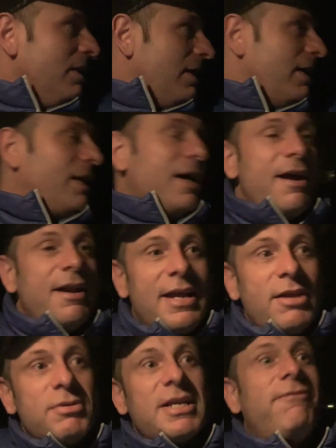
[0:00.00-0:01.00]

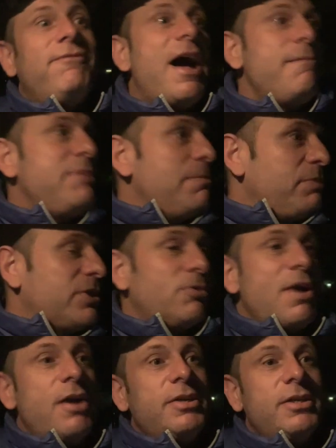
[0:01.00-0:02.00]
There was like five people
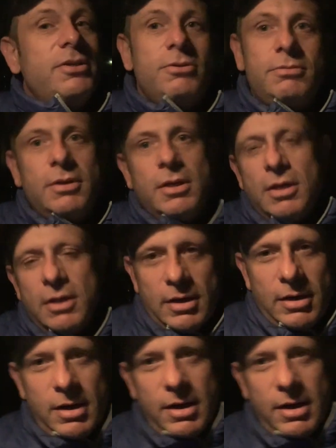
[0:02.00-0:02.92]
surrounding dude. All